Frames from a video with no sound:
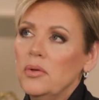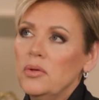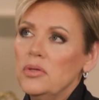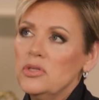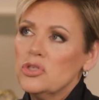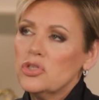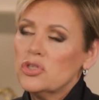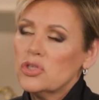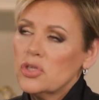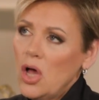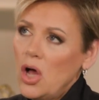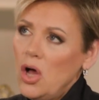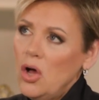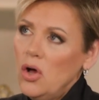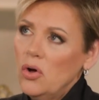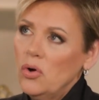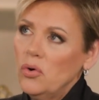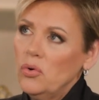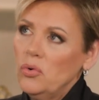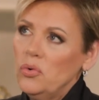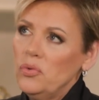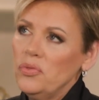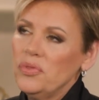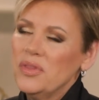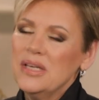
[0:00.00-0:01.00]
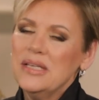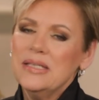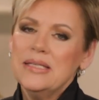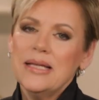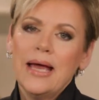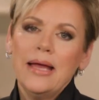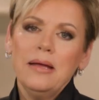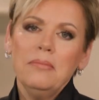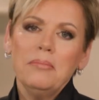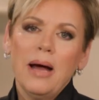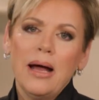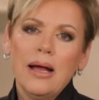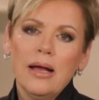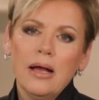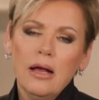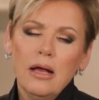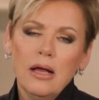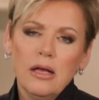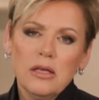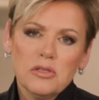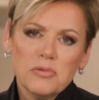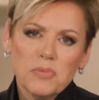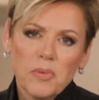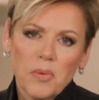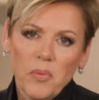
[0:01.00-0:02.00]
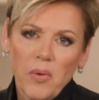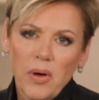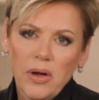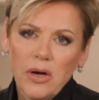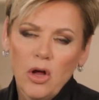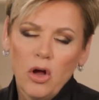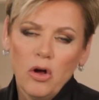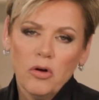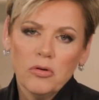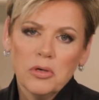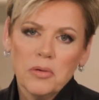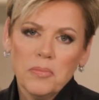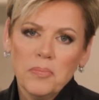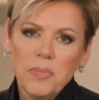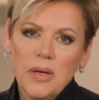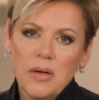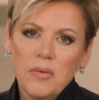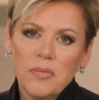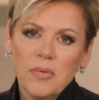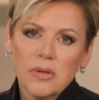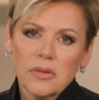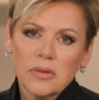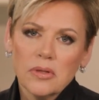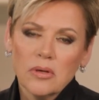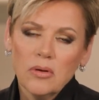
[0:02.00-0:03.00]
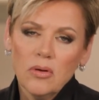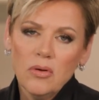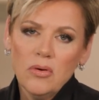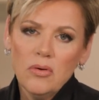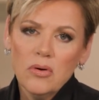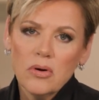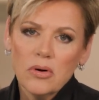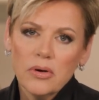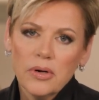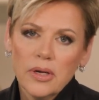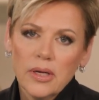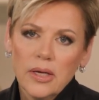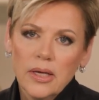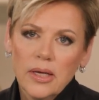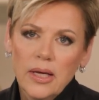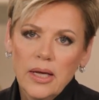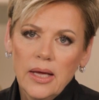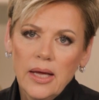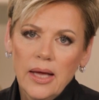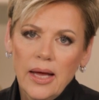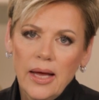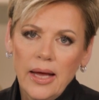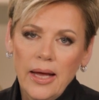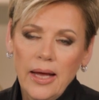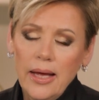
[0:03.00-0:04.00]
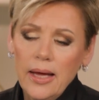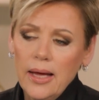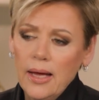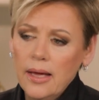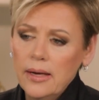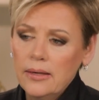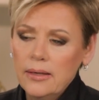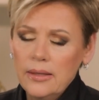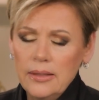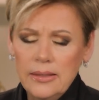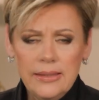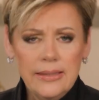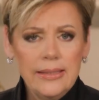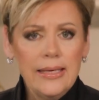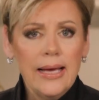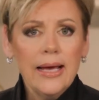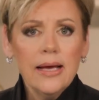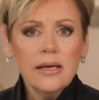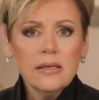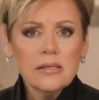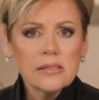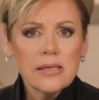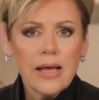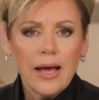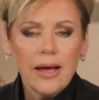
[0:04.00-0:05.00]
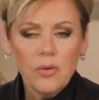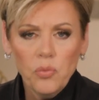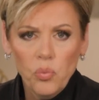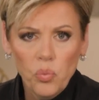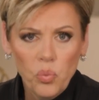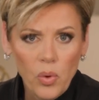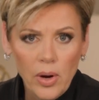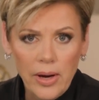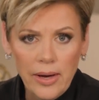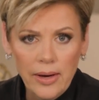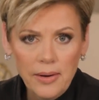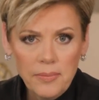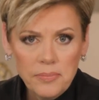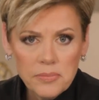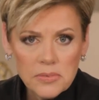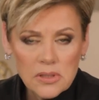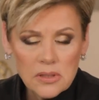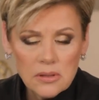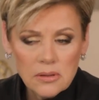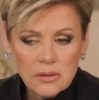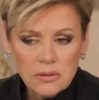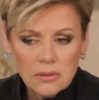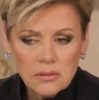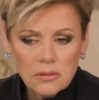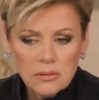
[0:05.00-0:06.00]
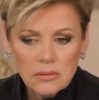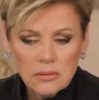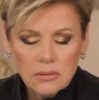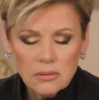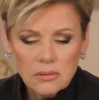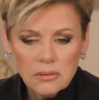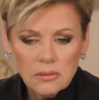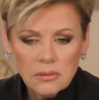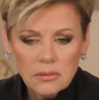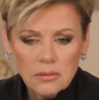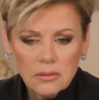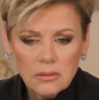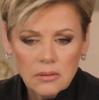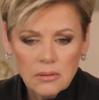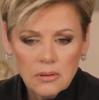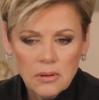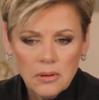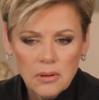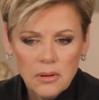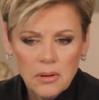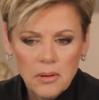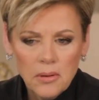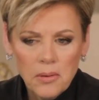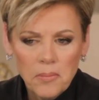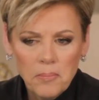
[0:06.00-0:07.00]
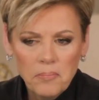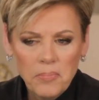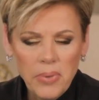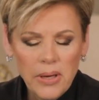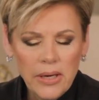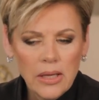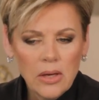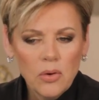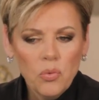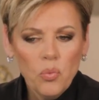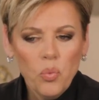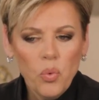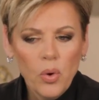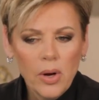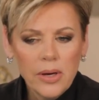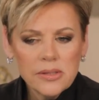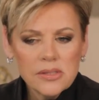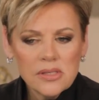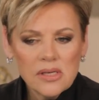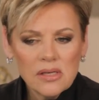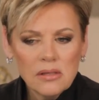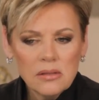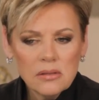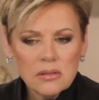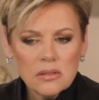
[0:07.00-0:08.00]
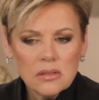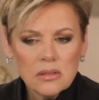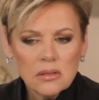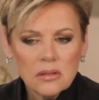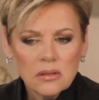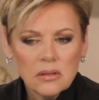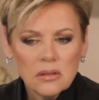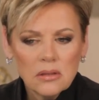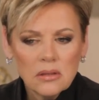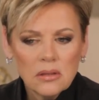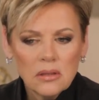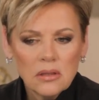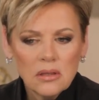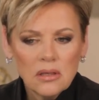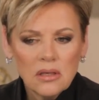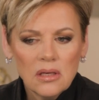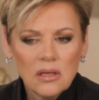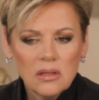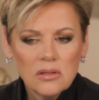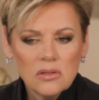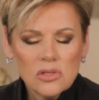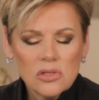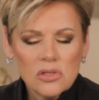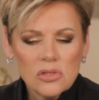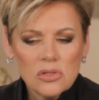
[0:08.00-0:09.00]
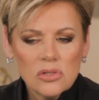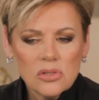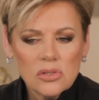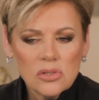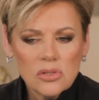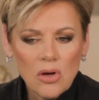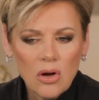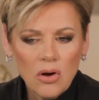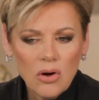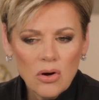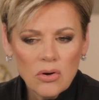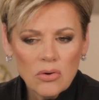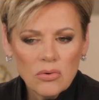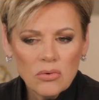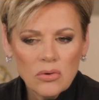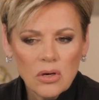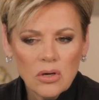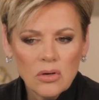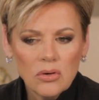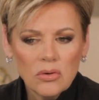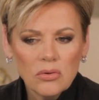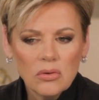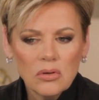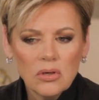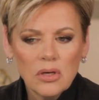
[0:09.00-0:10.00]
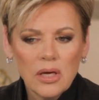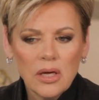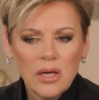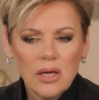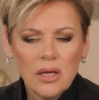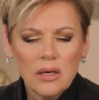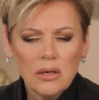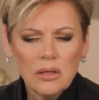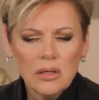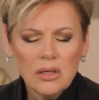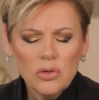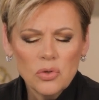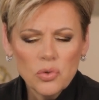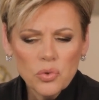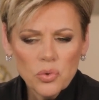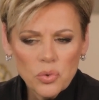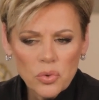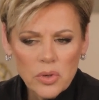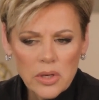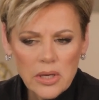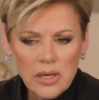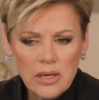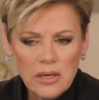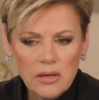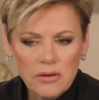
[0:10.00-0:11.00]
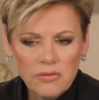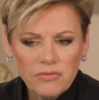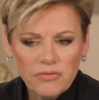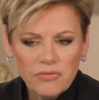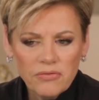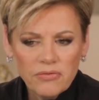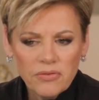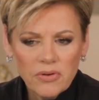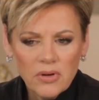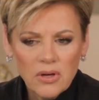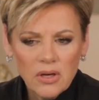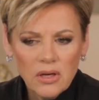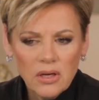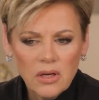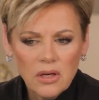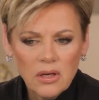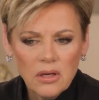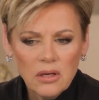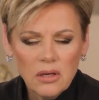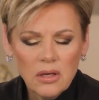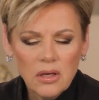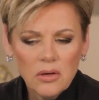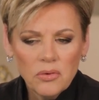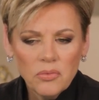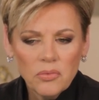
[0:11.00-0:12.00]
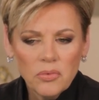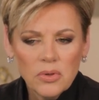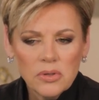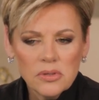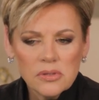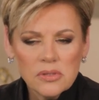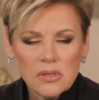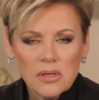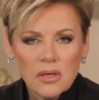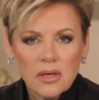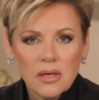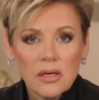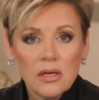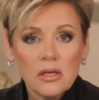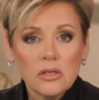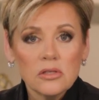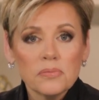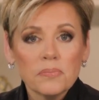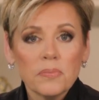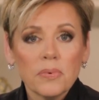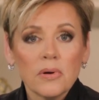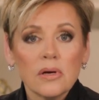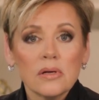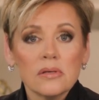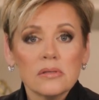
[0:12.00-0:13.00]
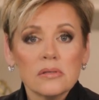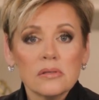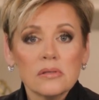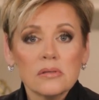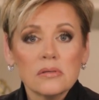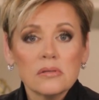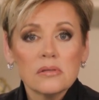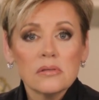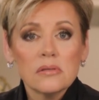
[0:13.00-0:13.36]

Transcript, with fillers: So the day my husband went home to be with the Lord, and yes, I wept, mm-hmm. but it wasn't in sorrow and grief. Mm. It was his presence.